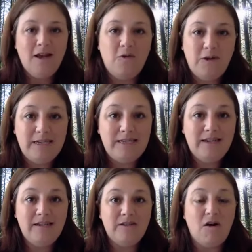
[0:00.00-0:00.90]

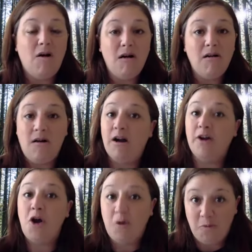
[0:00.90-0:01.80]
Quizzes are
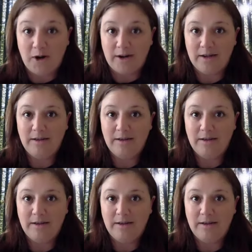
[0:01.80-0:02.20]
on homework.